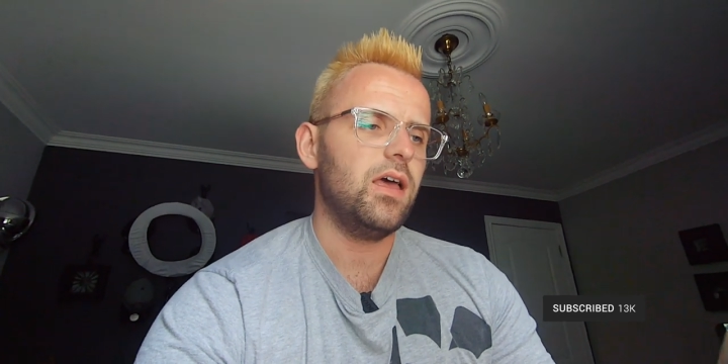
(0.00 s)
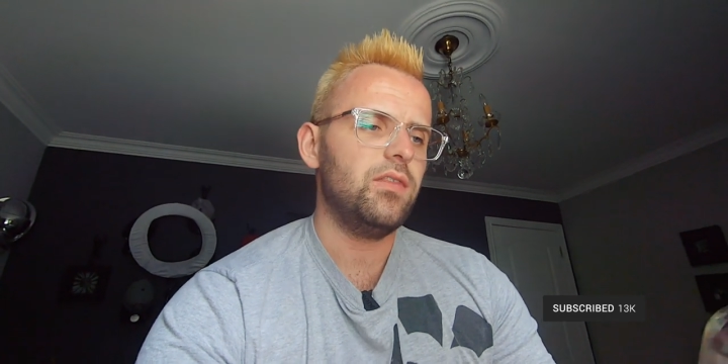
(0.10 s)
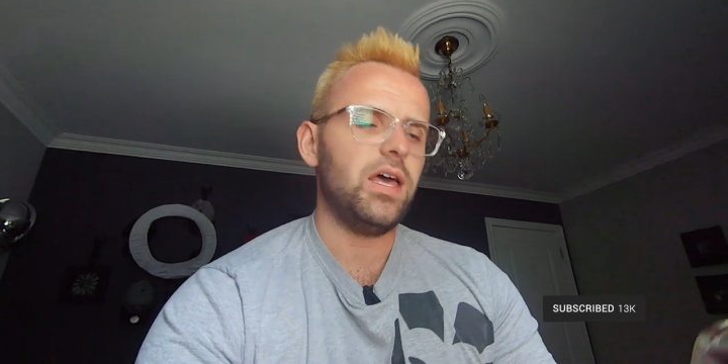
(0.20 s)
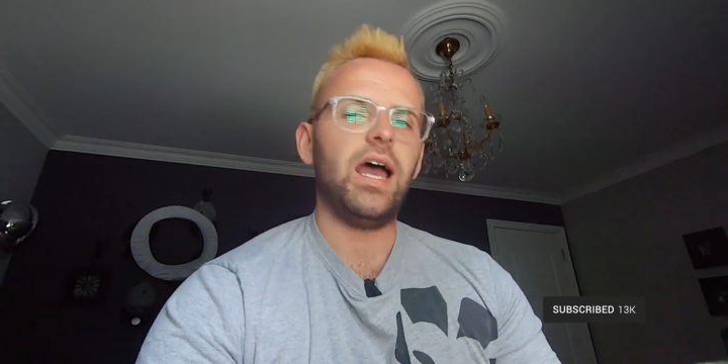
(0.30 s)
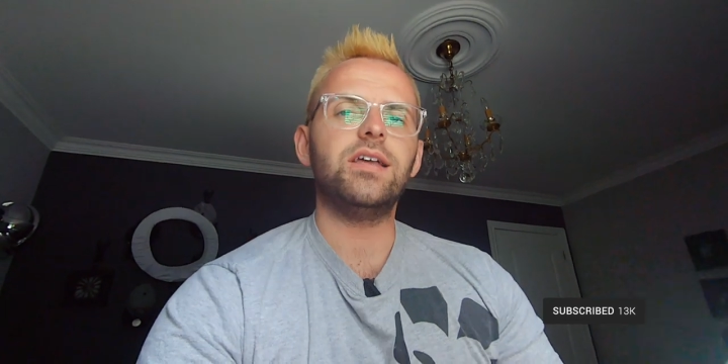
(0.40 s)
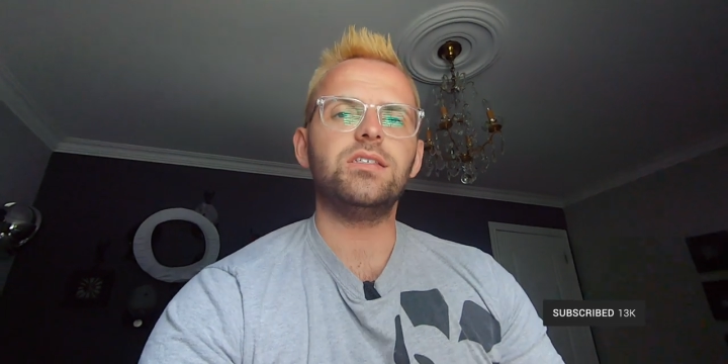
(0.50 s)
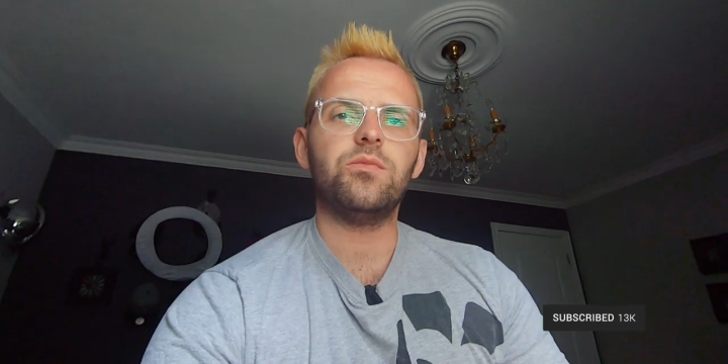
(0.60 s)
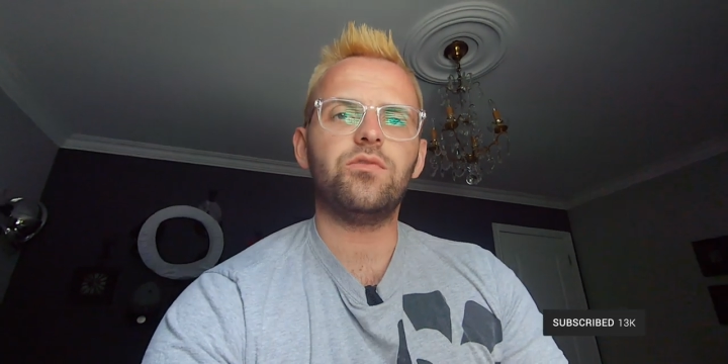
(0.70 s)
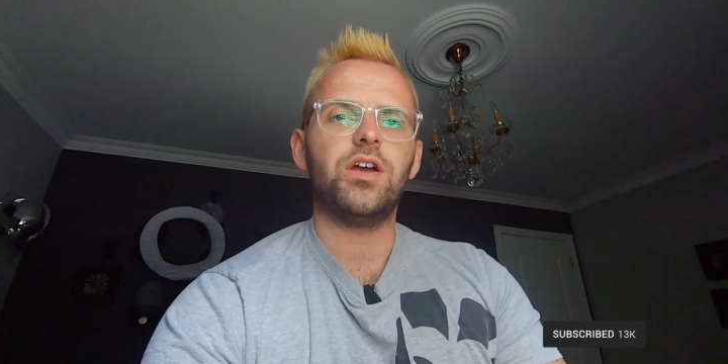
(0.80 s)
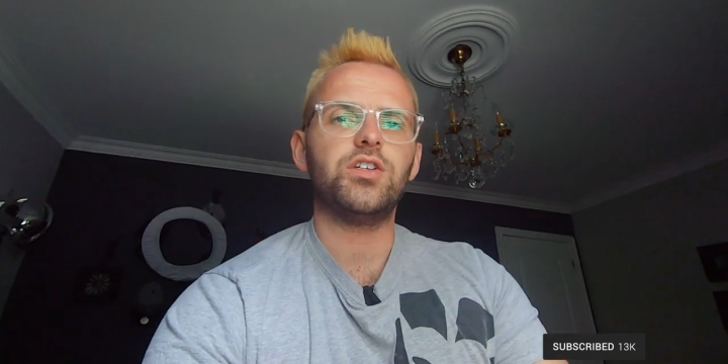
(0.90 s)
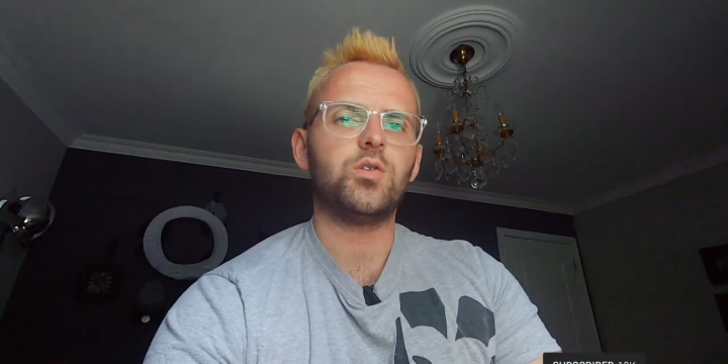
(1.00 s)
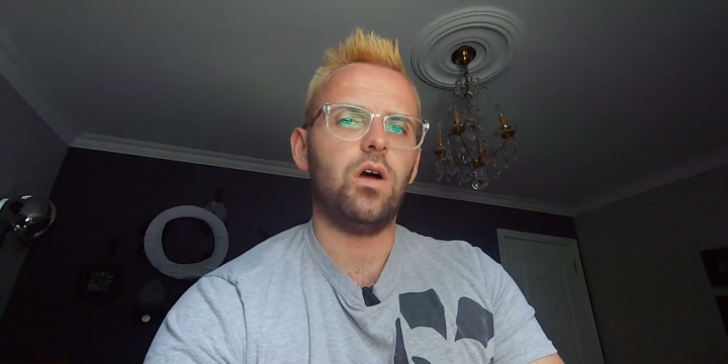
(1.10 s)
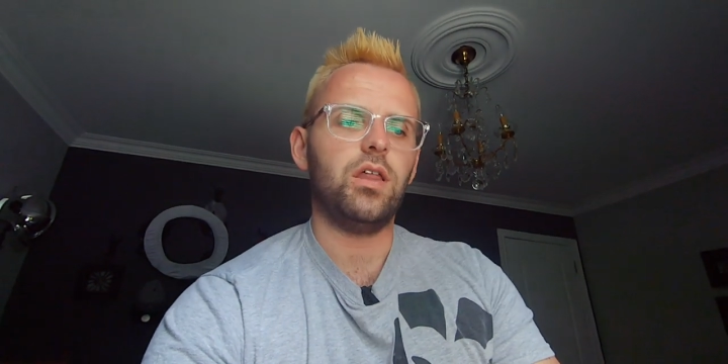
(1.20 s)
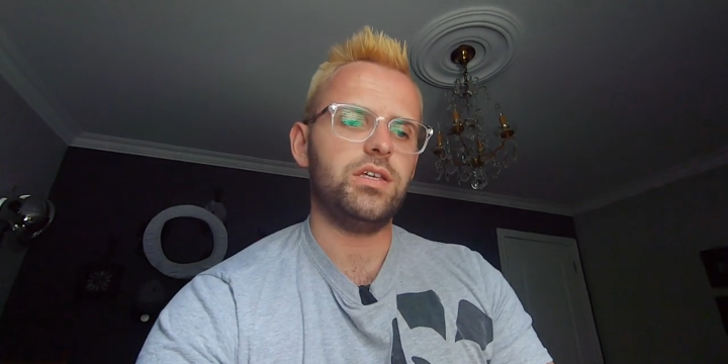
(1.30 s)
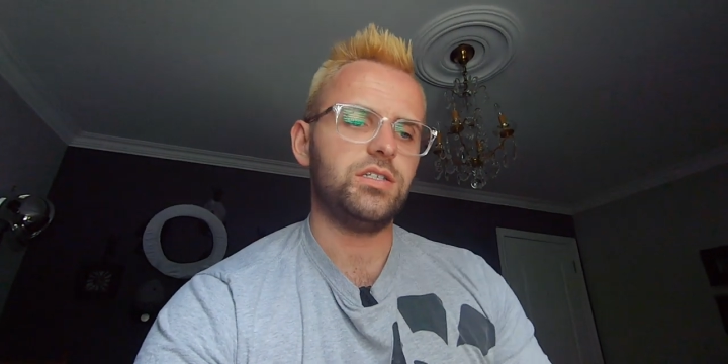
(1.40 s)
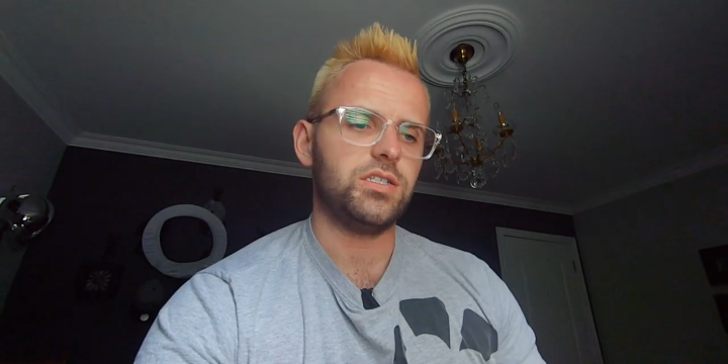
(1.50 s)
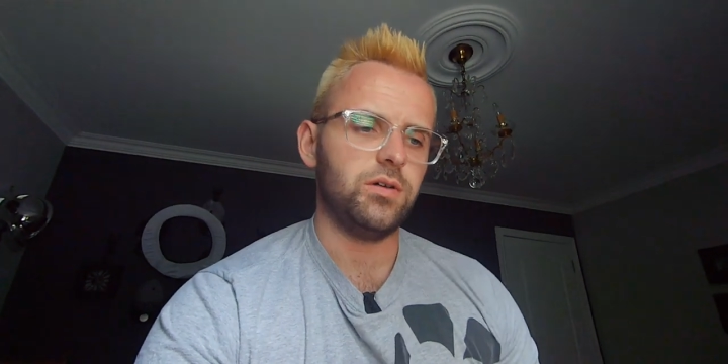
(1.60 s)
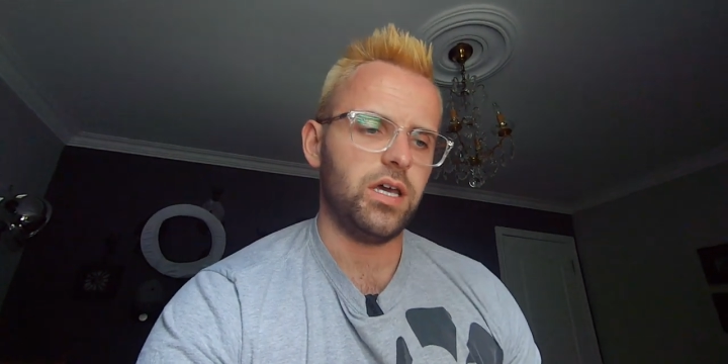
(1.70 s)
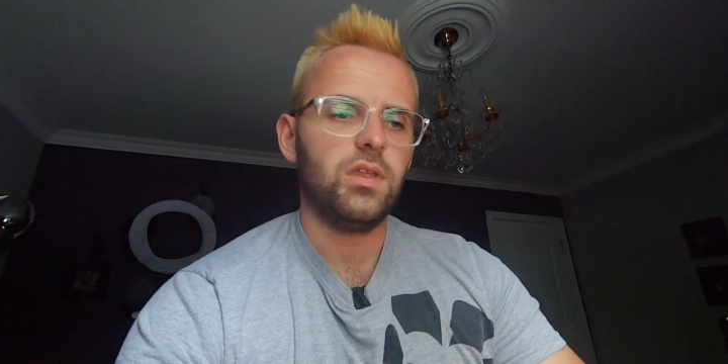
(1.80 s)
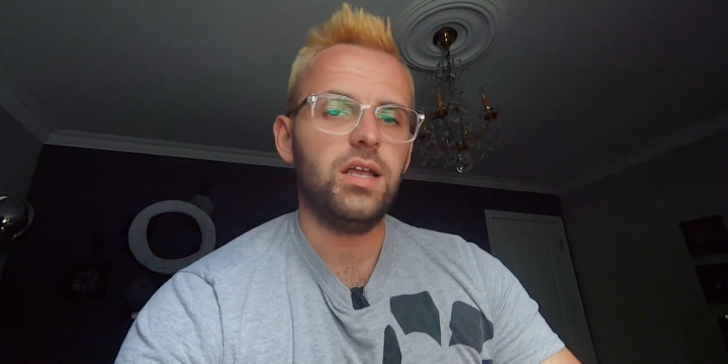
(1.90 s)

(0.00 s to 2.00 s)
that has some fresh qualities to it.